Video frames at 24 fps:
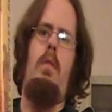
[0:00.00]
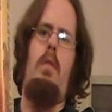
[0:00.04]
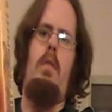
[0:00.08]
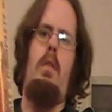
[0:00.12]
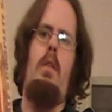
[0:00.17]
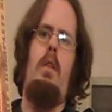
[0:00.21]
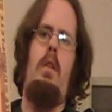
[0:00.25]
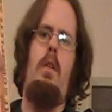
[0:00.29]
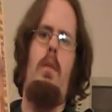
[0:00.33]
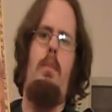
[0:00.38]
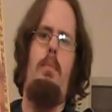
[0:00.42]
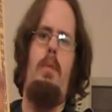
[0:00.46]

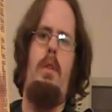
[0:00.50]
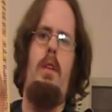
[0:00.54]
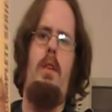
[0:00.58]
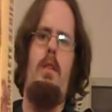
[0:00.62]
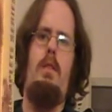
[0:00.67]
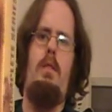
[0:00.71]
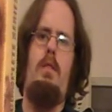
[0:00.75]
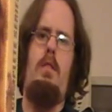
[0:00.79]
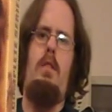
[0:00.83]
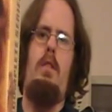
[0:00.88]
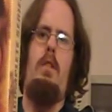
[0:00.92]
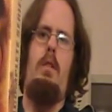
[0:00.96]
the
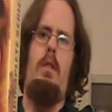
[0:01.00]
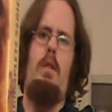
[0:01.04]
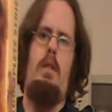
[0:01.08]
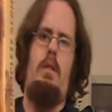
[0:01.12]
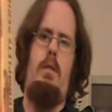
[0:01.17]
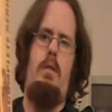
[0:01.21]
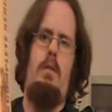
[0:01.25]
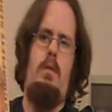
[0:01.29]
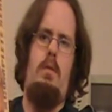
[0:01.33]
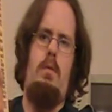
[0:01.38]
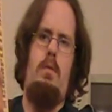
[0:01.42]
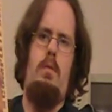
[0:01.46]
complete
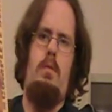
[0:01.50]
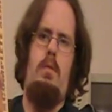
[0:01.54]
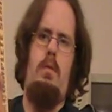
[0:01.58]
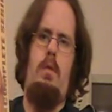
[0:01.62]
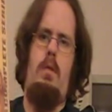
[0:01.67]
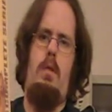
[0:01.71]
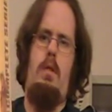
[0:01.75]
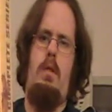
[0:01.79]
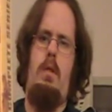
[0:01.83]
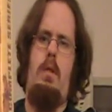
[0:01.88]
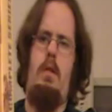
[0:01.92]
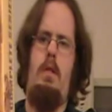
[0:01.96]
series,
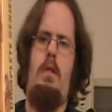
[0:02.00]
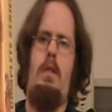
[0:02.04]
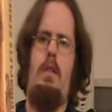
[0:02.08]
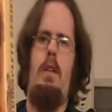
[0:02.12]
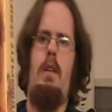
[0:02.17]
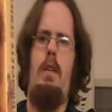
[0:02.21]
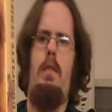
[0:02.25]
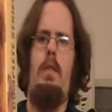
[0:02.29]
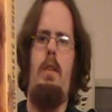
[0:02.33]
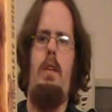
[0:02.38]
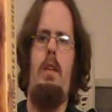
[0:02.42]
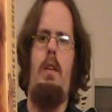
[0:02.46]
on
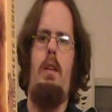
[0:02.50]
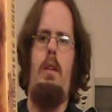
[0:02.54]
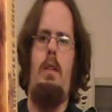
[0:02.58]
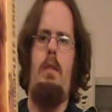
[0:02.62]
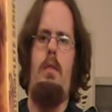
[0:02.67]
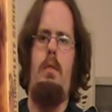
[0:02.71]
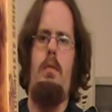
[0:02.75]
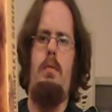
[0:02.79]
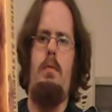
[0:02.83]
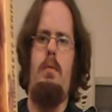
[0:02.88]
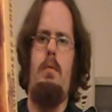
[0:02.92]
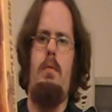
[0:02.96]
DVD,